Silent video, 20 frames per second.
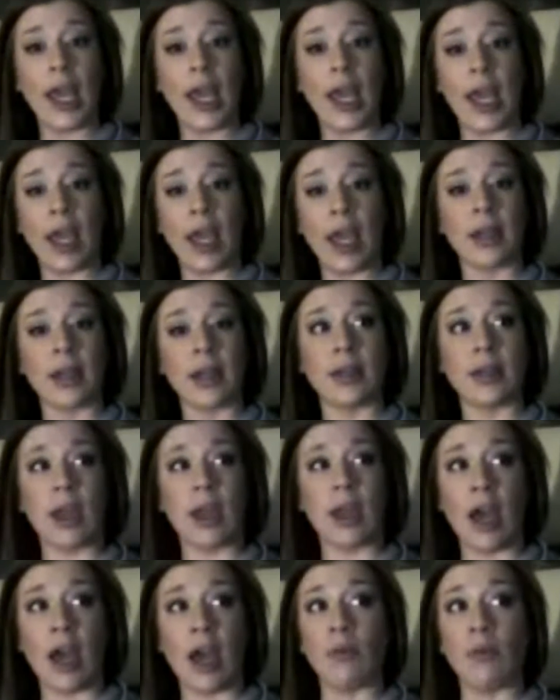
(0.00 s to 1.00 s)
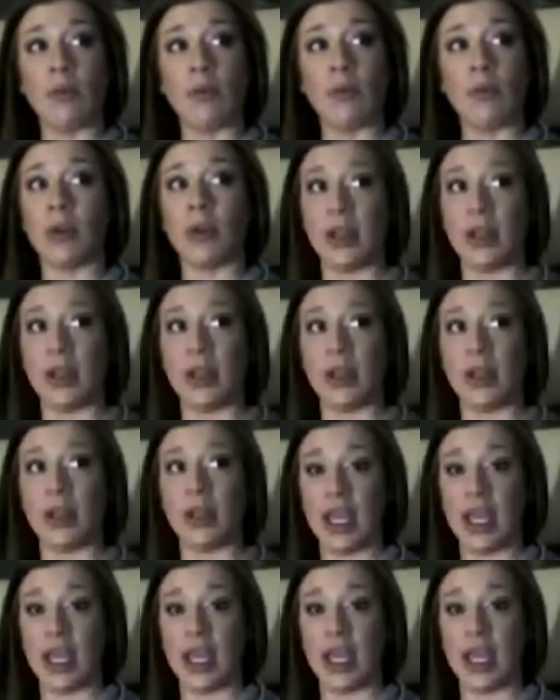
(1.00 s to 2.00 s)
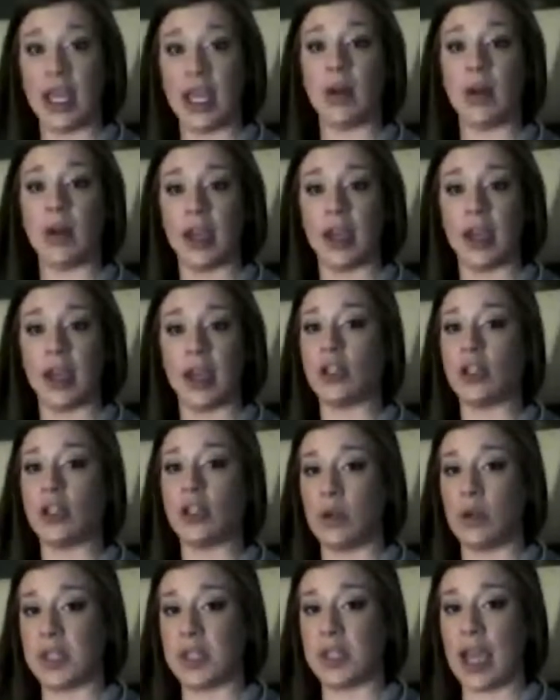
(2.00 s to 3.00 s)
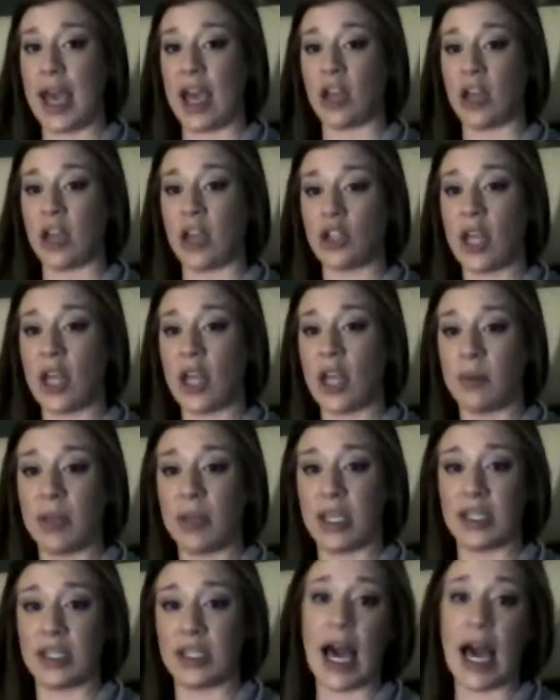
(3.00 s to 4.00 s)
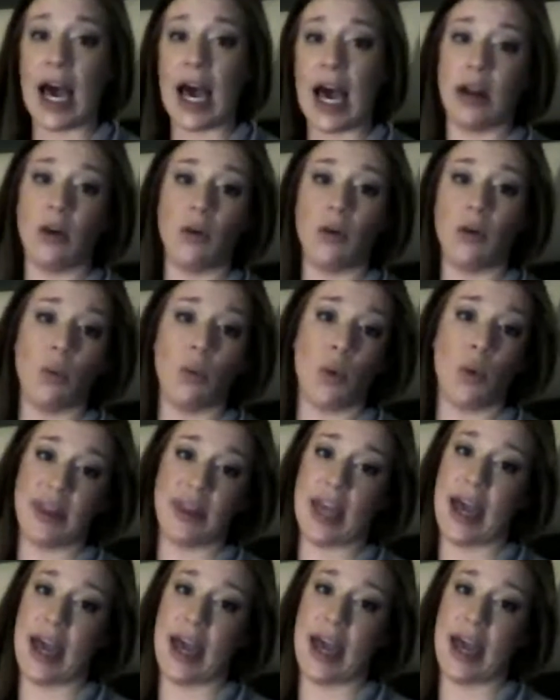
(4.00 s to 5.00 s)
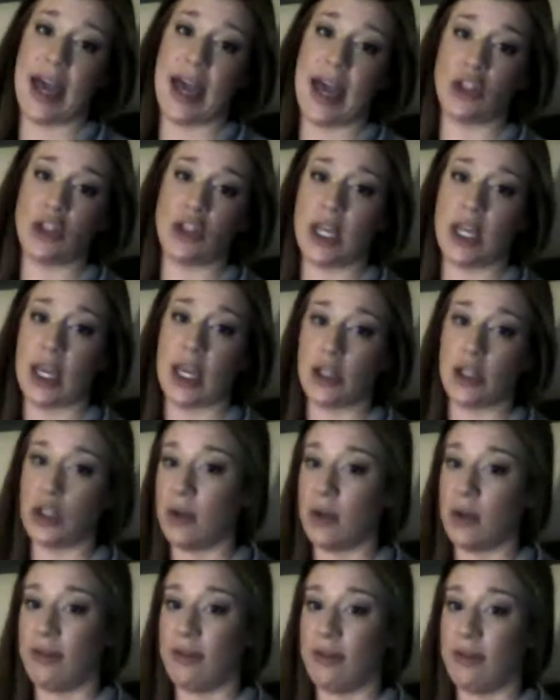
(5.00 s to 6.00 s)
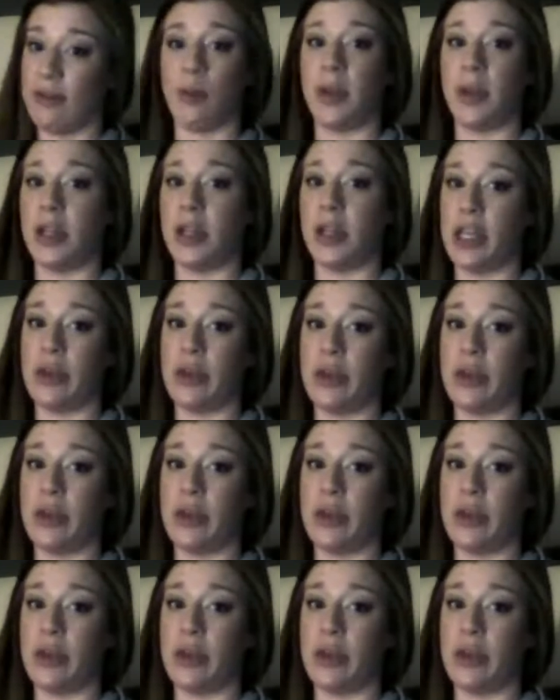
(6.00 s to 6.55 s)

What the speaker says: And I'm really picky when it comes to choosing a hashtag because I don't want that hashtag to have ever been used.